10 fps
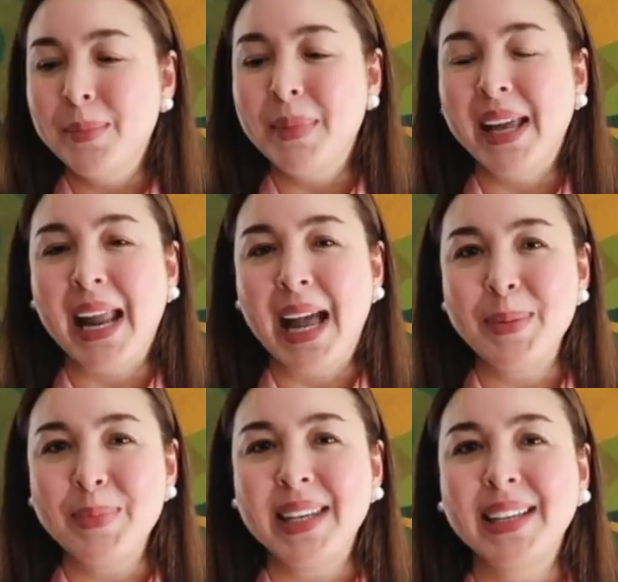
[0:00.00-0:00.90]

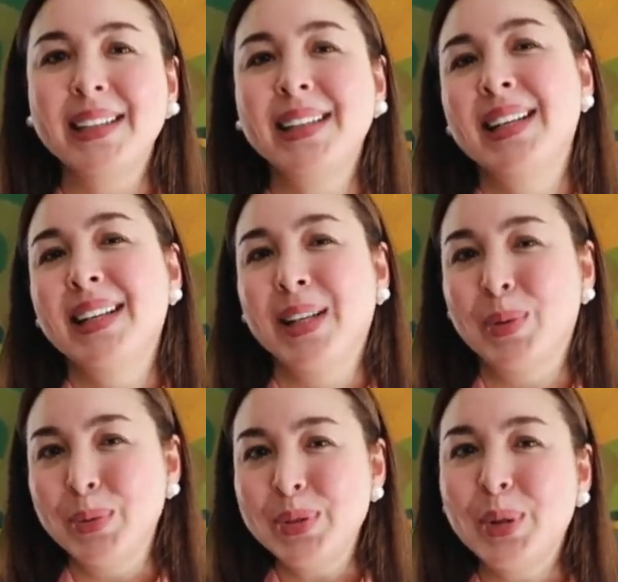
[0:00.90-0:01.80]
maraming
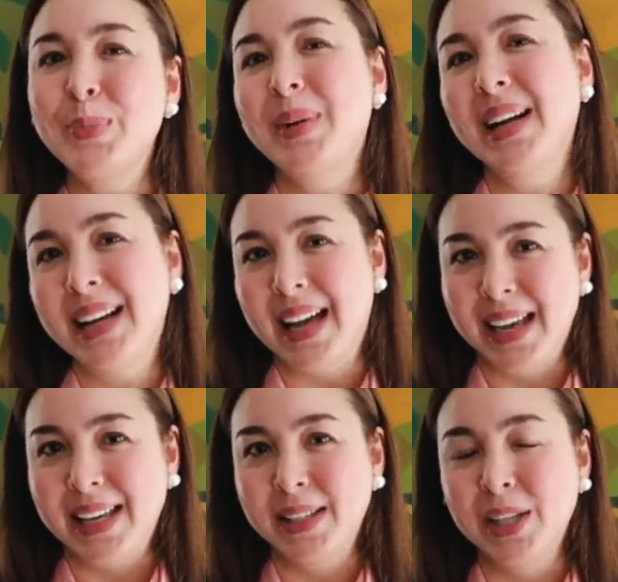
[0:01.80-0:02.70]
nausong
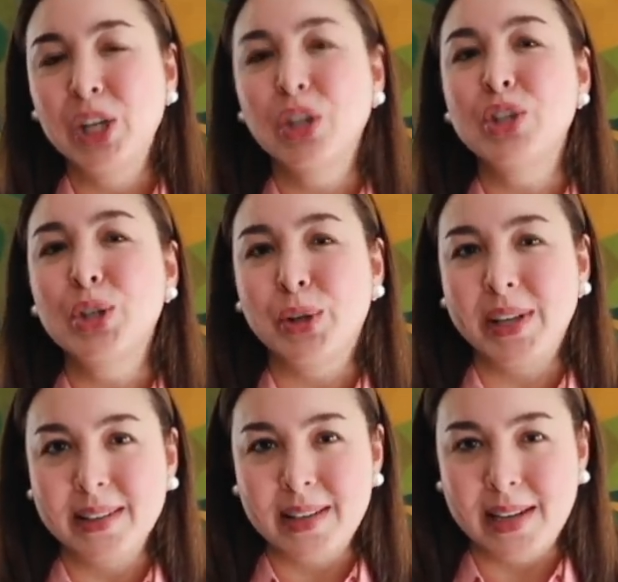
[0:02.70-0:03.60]
pagkain
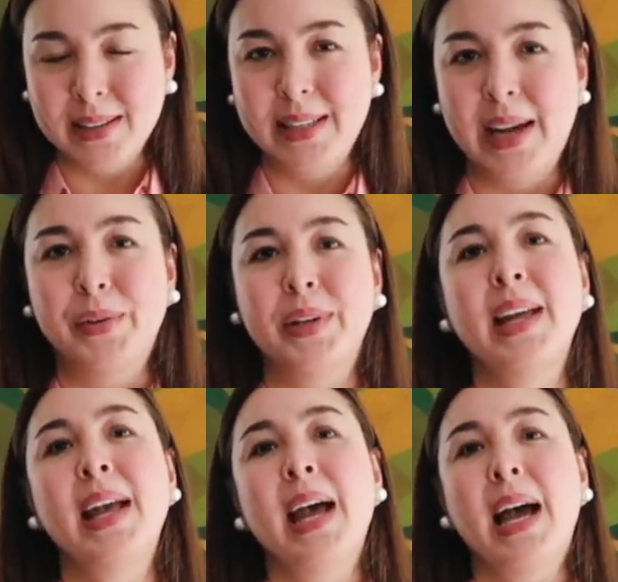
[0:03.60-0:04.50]
during the lockdown.
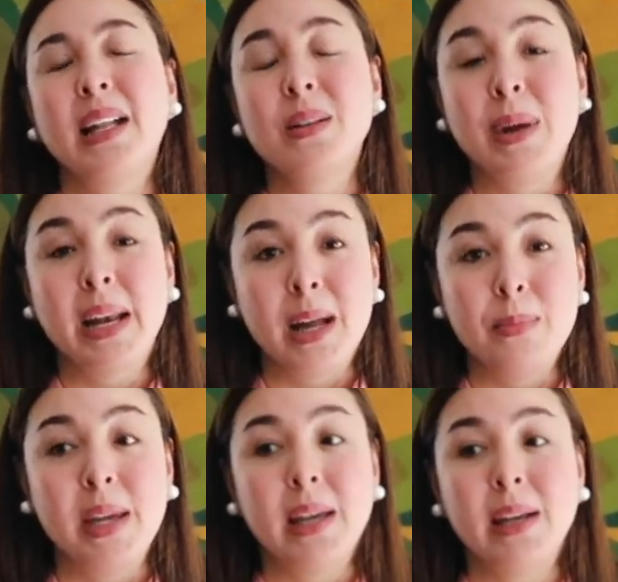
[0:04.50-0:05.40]
At
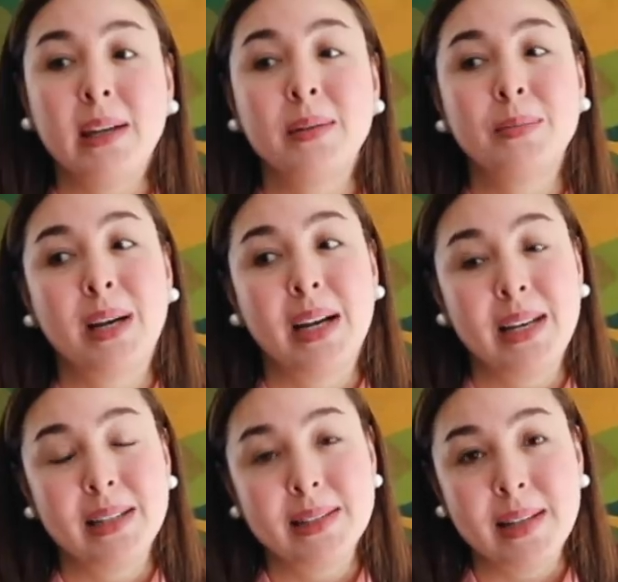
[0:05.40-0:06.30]
maraming
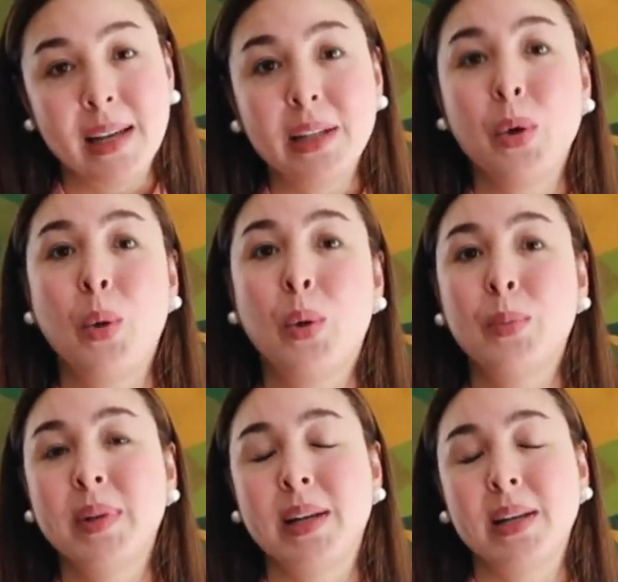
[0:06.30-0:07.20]
mga nag-stay at
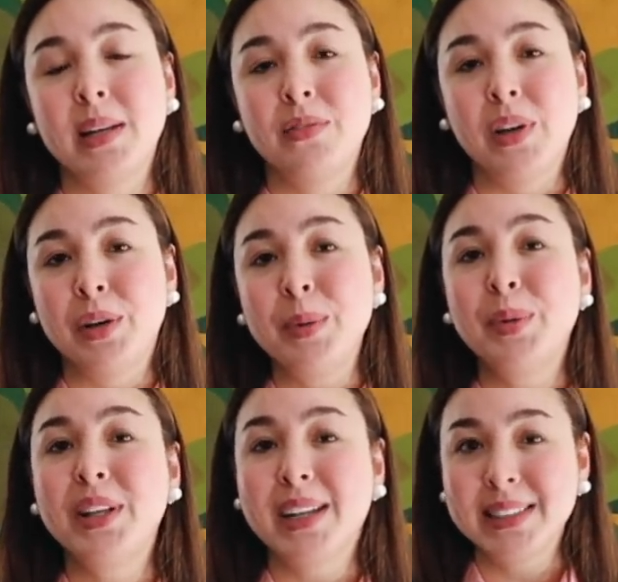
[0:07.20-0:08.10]
home na naging very
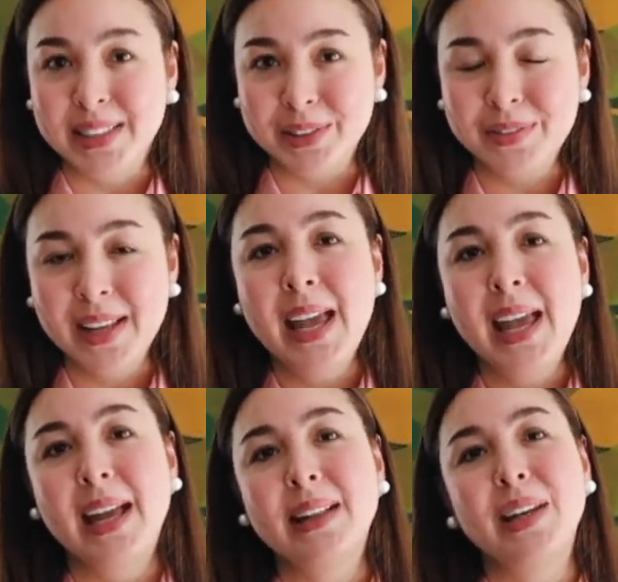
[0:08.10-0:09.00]
productive,
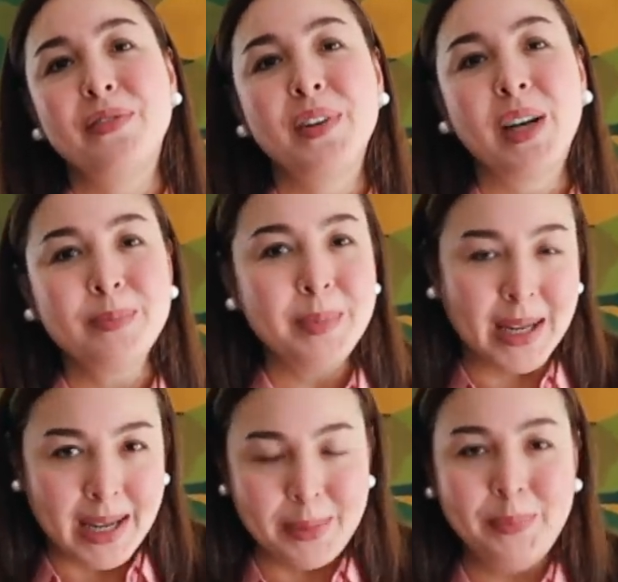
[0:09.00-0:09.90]
and they've come
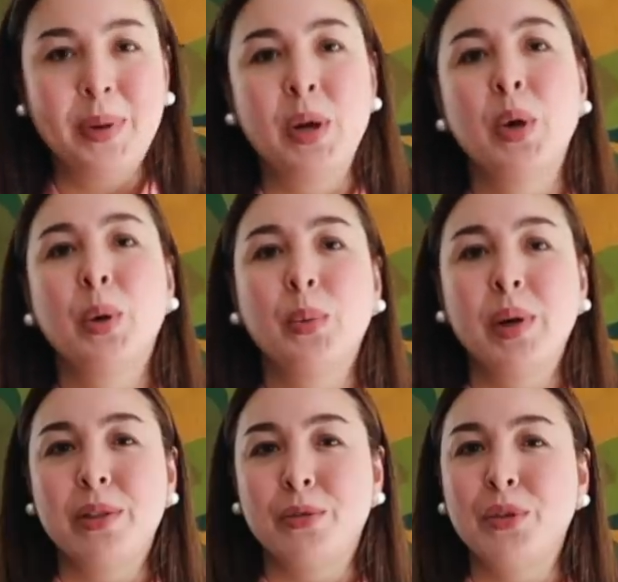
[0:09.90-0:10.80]
up
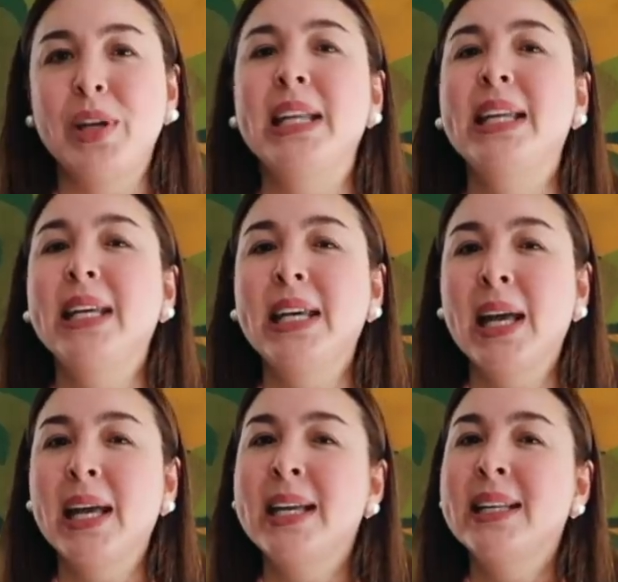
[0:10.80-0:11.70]
with really
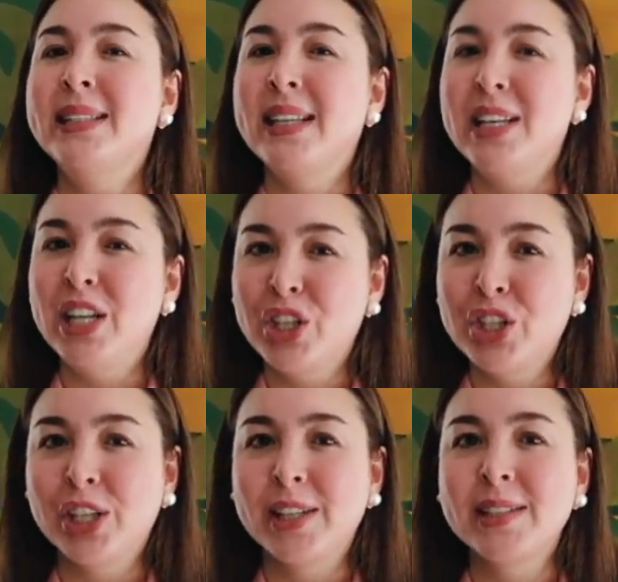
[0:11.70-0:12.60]

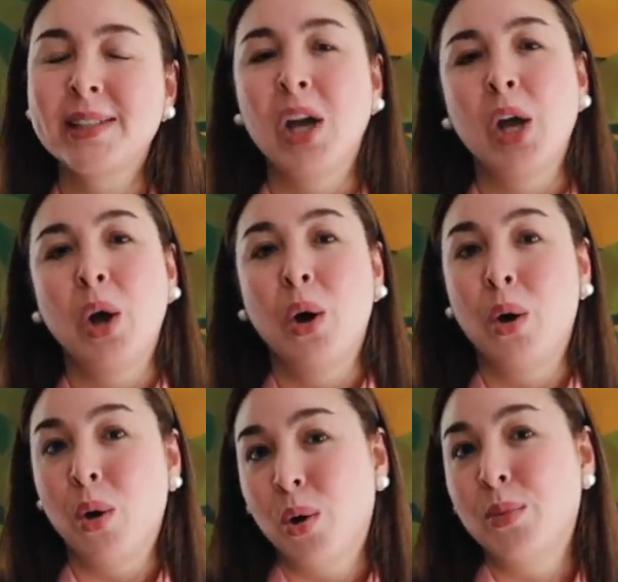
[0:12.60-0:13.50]
delicious
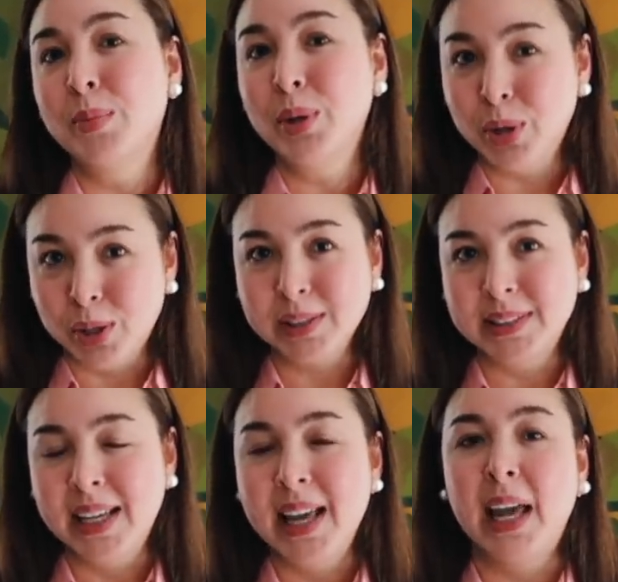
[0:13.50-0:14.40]

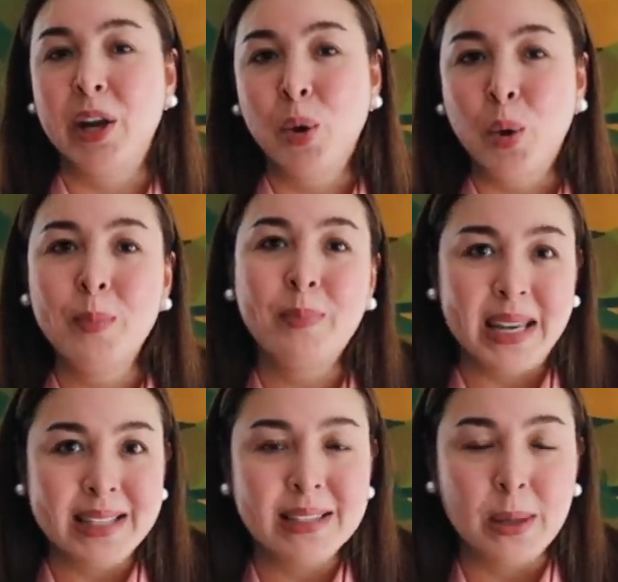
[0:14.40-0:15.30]
home-cooked and
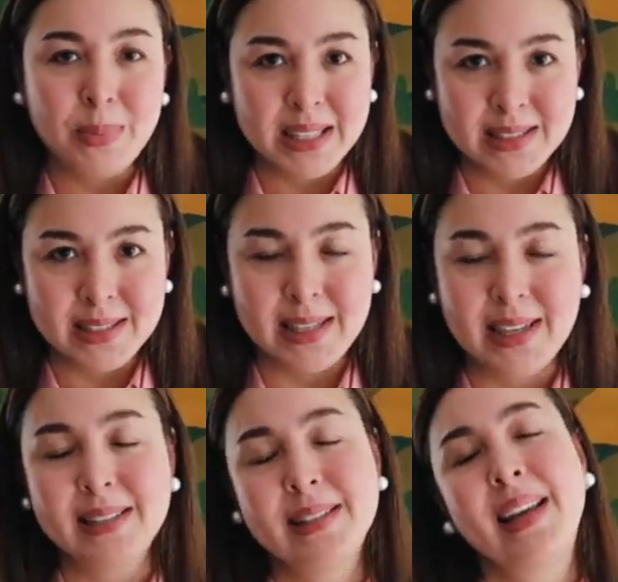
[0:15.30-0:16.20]
home-based
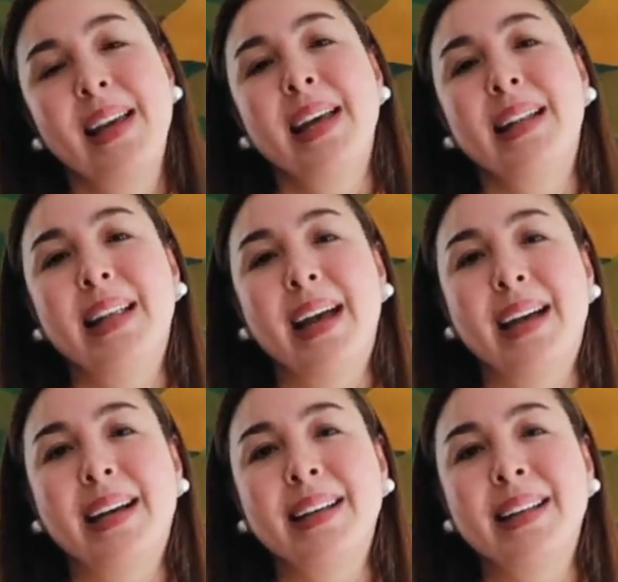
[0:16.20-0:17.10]
businesses
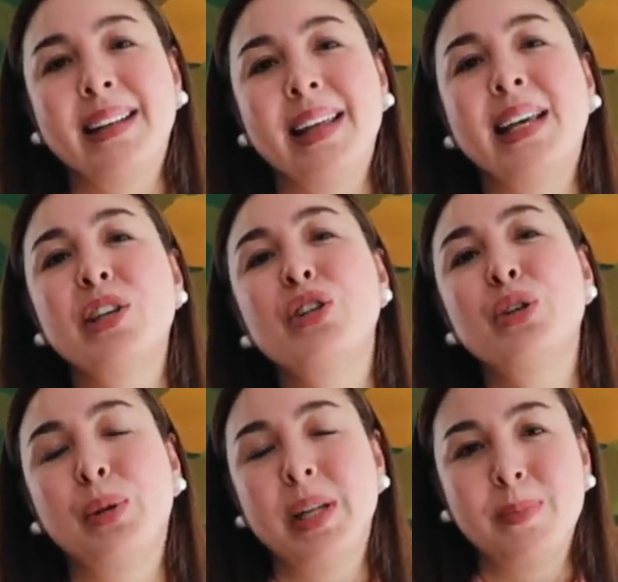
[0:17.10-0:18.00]
na they can
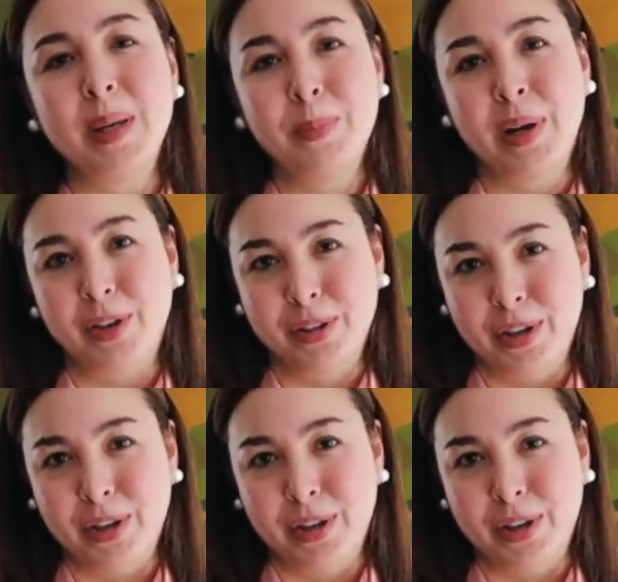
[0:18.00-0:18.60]
truly be proud